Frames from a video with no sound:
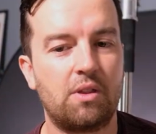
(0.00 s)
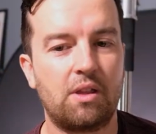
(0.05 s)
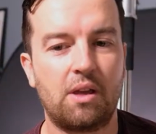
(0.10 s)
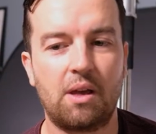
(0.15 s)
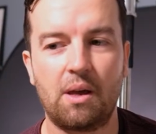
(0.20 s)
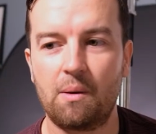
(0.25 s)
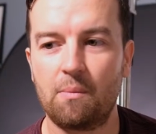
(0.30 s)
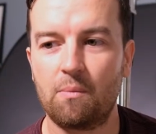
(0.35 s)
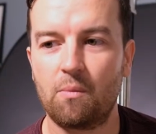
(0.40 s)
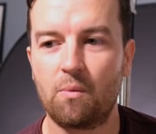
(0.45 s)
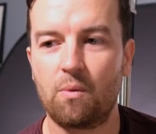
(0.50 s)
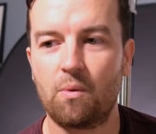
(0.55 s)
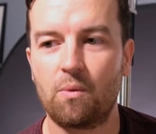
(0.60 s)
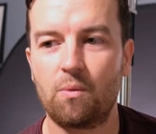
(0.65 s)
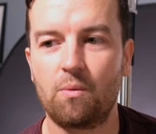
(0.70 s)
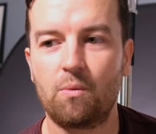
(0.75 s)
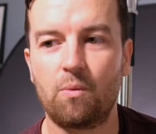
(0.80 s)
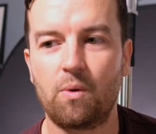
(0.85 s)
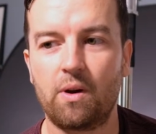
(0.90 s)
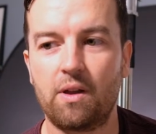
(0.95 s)
them
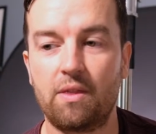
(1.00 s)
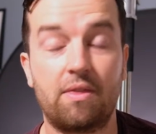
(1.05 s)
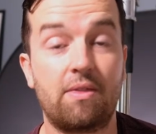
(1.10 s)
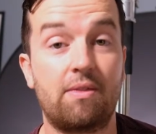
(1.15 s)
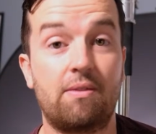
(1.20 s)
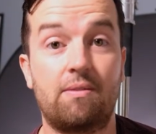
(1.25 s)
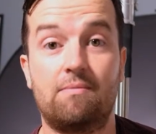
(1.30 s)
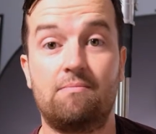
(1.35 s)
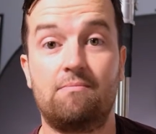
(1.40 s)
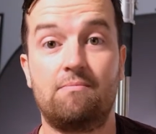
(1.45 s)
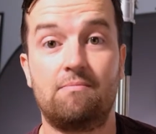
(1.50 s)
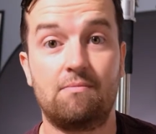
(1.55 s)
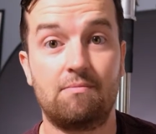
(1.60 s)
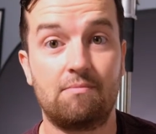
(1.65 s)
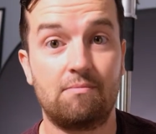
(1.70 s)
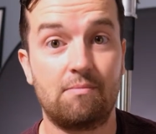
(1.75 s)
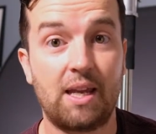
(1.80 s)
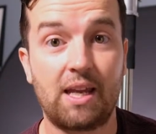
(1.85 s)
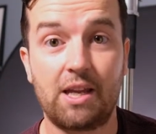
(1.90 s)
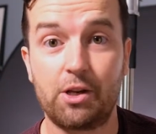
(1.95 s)
with
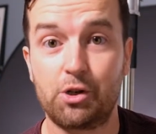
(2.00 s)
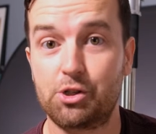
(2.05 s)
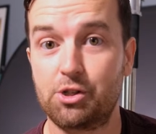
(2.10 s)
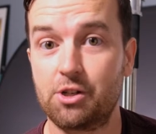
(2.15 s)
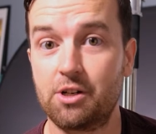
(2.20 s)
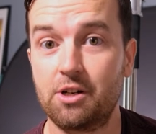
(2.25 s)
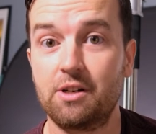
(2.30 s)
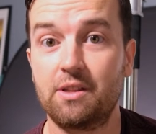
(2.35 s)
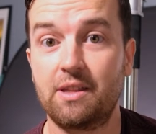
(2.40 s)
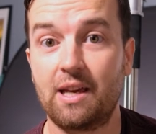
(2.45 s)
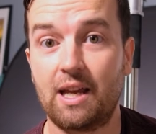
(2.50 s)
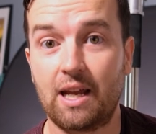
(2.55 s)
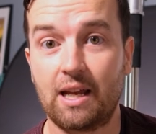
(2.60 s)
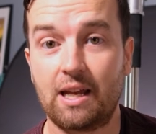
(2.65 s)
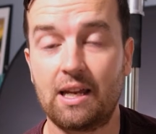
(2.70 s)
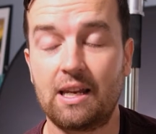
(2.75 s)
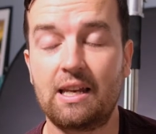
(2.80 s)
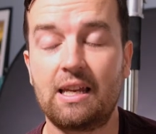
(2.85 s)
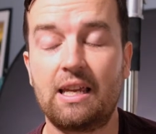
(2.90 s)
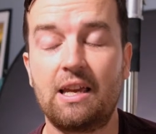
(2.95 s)
making sure that I
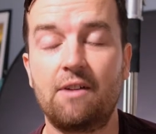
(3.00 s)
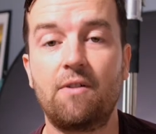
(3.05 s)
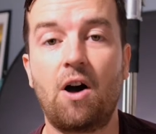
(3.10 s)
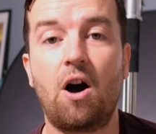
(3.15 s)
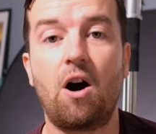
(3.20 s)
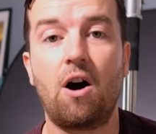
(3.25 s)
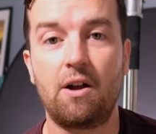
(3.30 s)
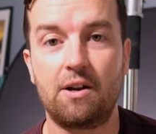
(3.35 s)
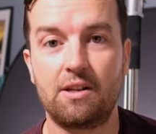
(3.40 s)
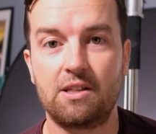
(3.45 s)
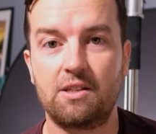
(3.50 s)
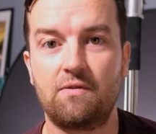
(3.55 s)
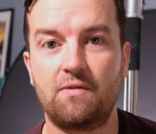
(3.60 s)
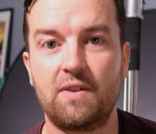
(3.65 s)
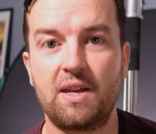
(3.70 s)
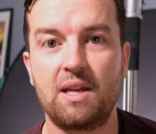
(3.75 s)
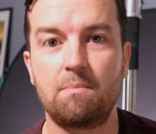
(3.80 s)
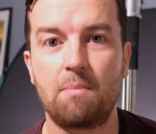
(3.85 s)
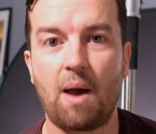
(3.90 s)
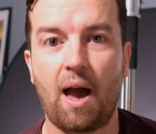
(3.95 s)
can give honest
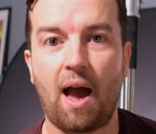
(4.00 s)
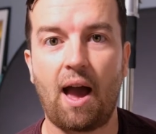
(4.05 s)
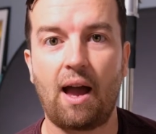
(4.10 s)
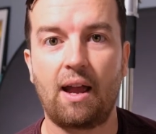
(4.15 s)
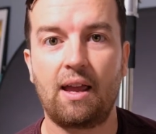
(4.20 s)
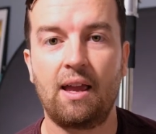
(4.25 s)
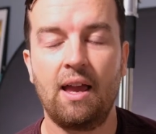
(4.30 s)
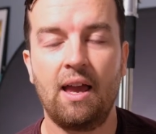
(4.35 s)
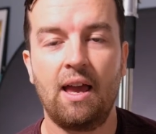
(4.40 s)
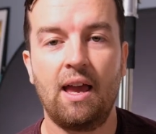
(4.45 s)
feedback.